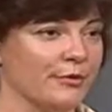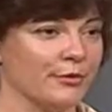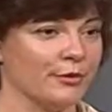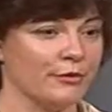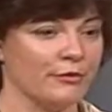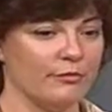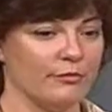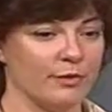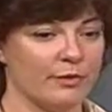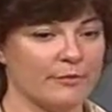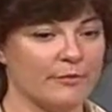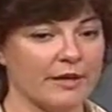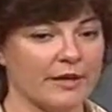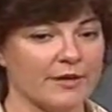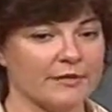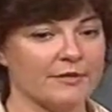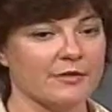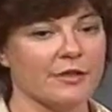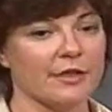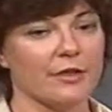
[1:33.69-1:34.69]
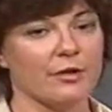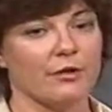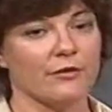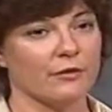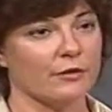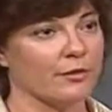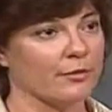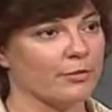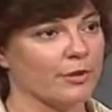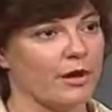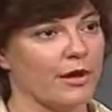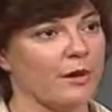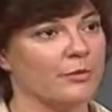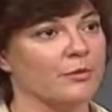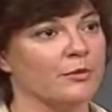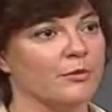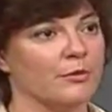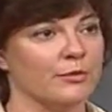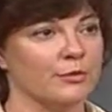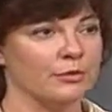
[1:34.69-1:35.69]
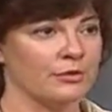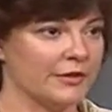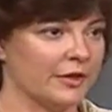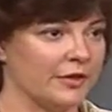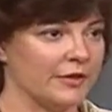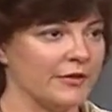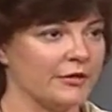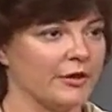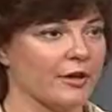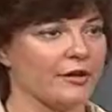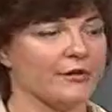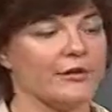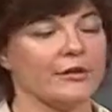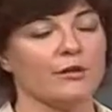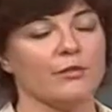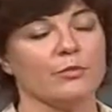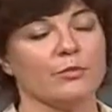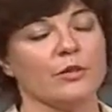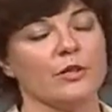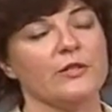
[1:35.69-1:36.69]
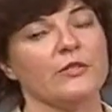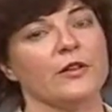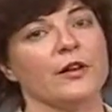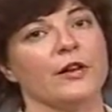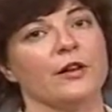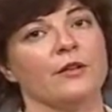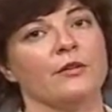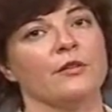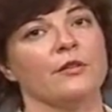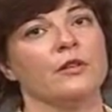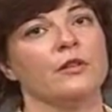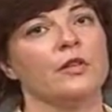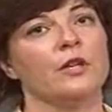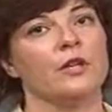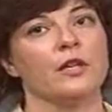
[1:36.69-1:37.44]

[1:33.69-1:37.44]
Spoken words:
where you've been puzzling over a problem, you've been trying to solve it, you put it down,